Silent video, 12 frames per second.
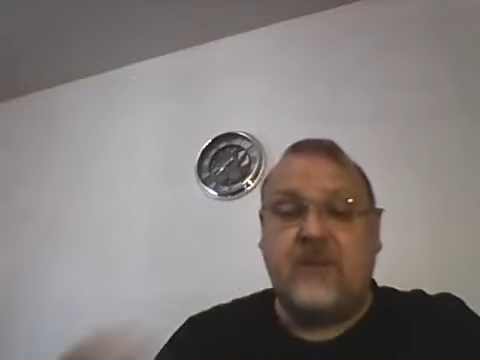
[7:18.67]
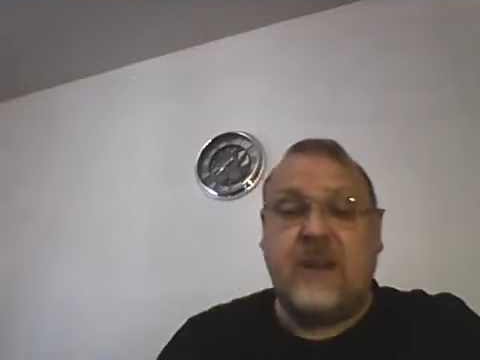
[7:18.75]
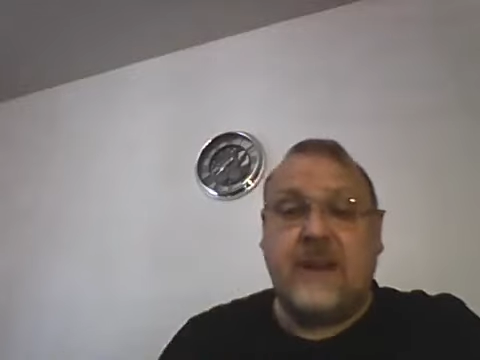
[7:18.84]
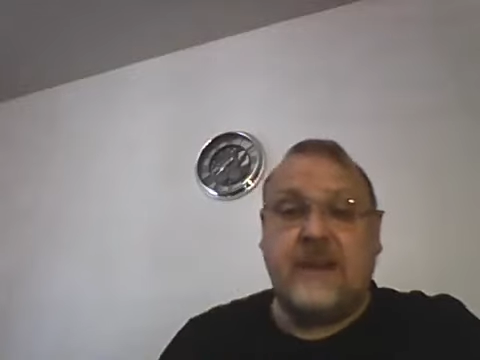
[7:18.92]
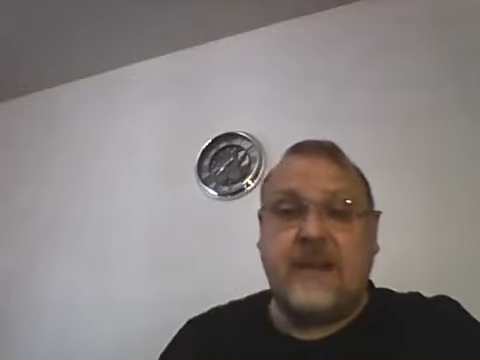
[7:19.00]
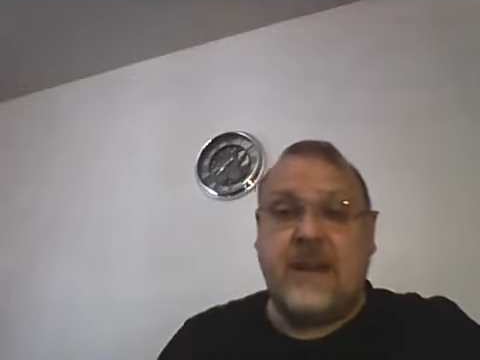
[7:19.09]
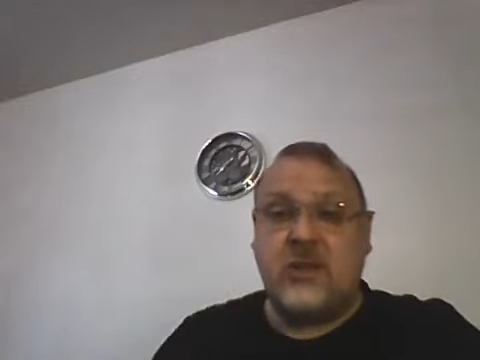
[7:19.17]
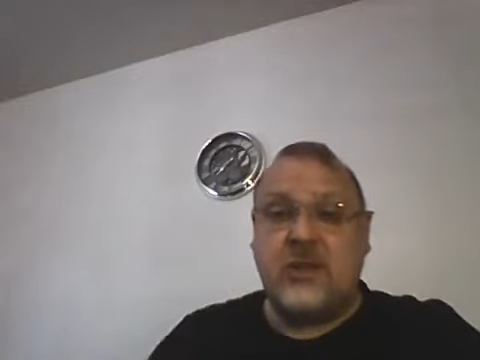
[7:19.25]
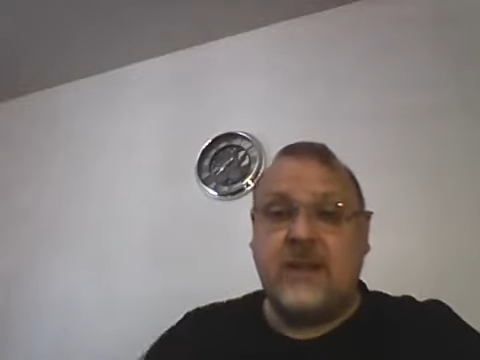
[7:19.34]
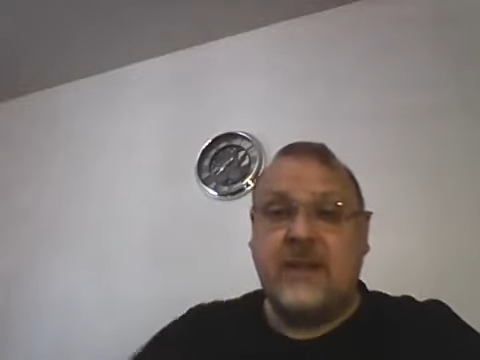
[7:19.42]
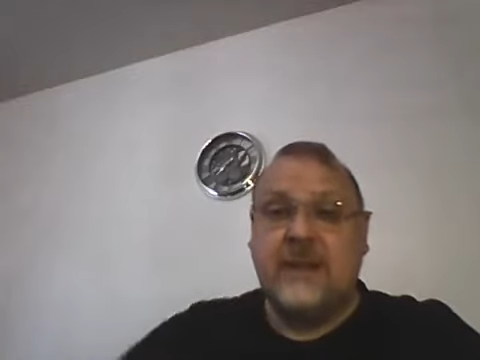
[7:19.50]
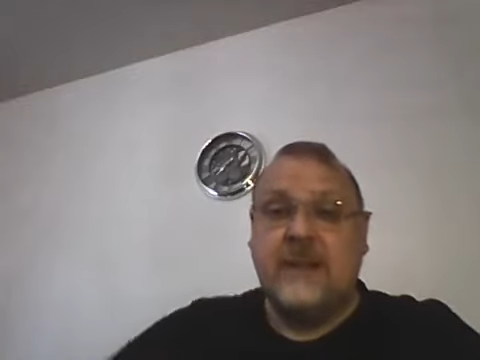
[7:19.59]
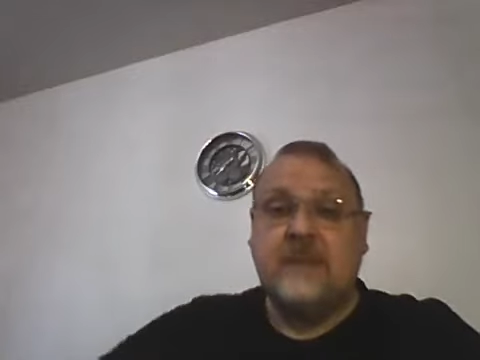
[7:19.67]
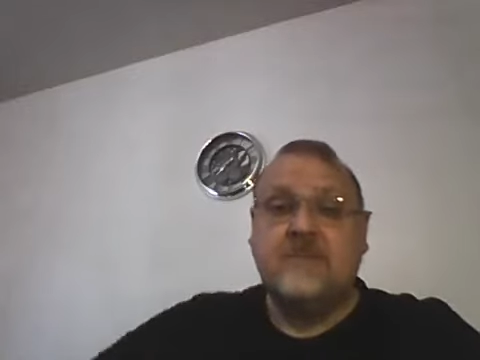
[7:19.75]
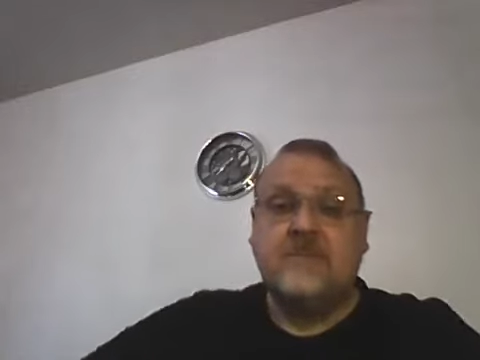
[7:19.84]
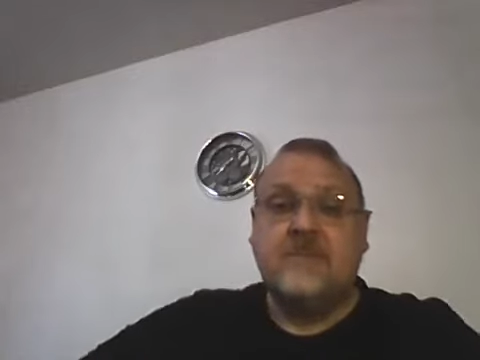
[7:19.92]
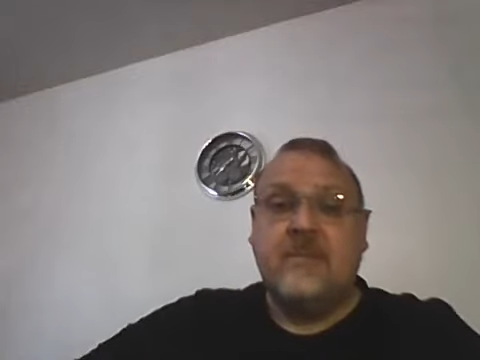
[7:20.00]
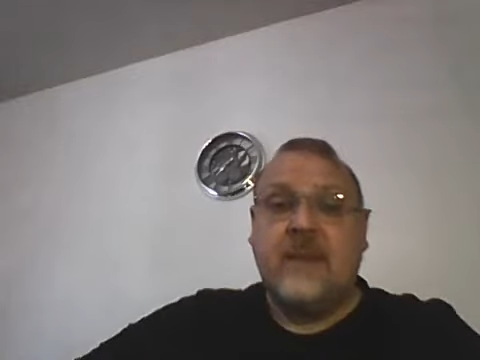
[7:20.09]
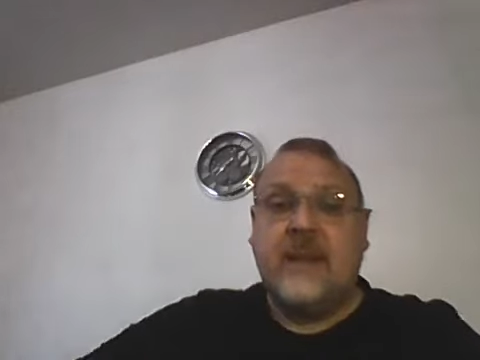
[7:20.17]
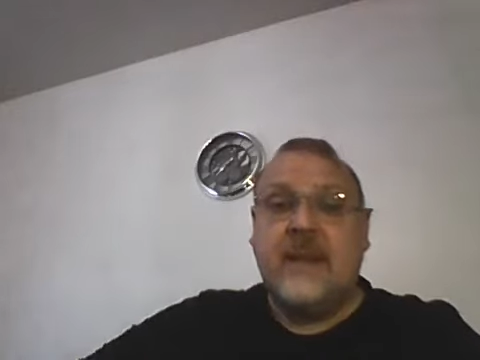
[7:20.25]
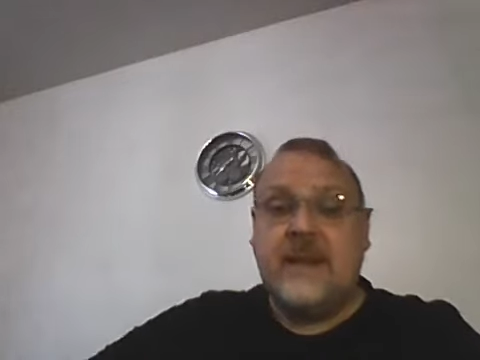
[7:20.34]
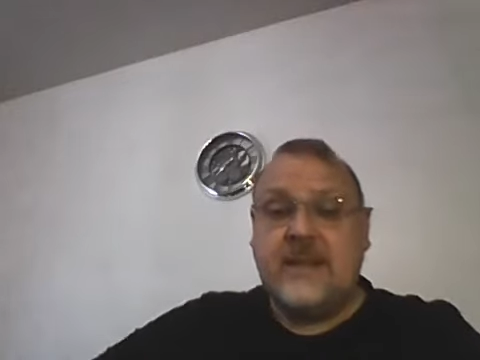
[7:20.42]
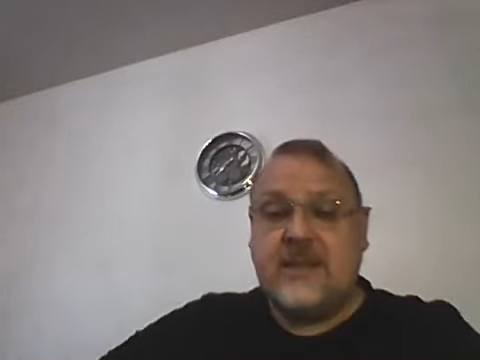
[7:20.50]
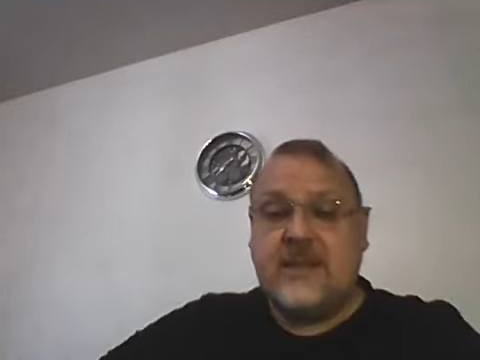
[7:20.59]
foundation,
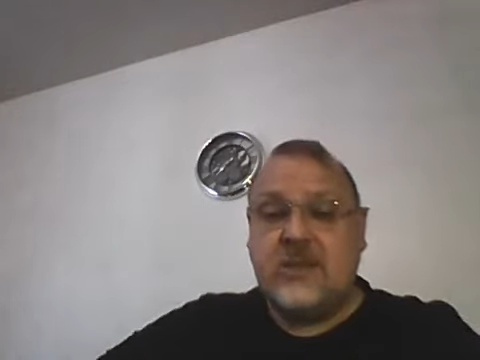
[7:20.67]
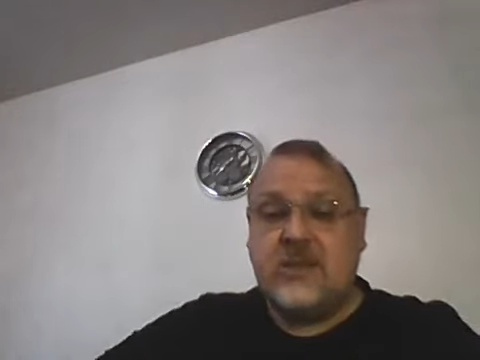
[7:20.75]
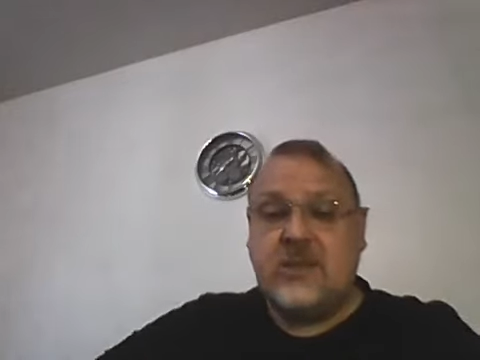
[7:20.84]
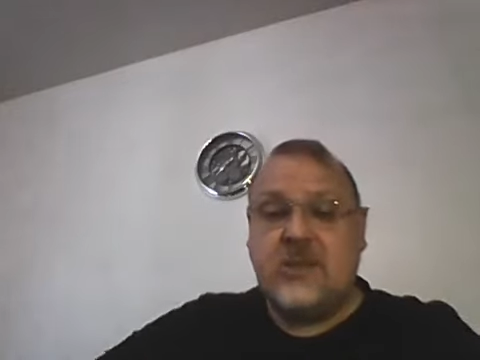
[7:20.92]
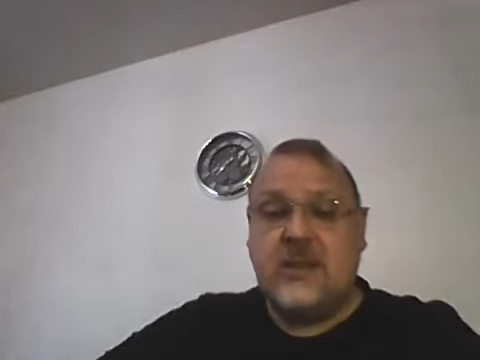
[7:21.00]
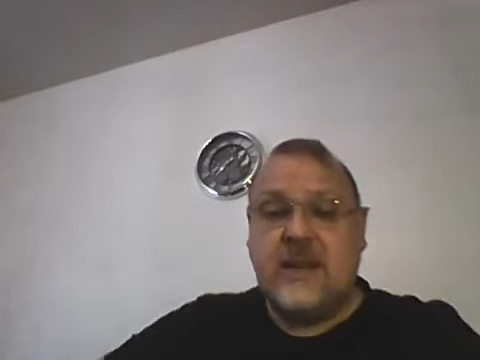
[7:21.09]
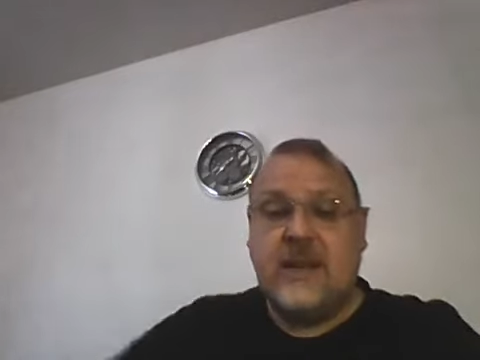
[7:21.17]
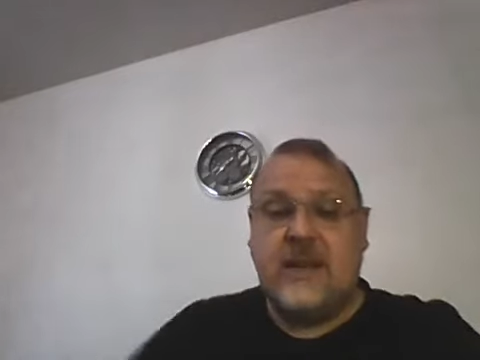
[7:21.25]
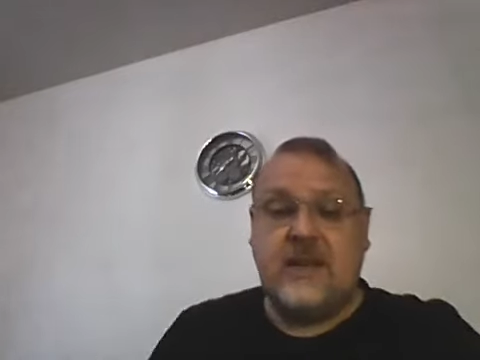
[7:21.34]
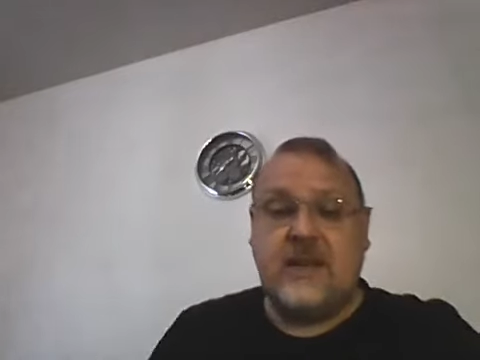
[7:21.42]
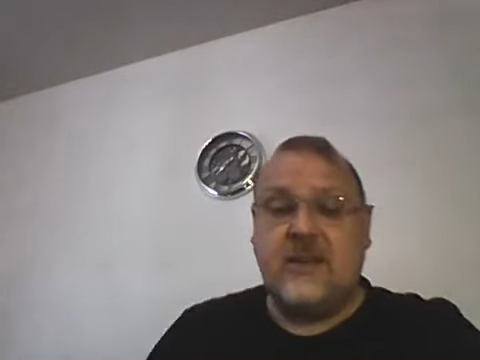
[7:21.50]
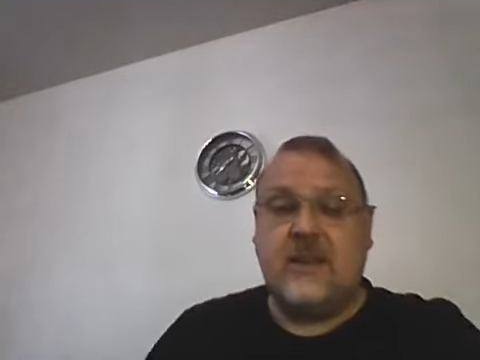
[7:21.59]
he is the uh,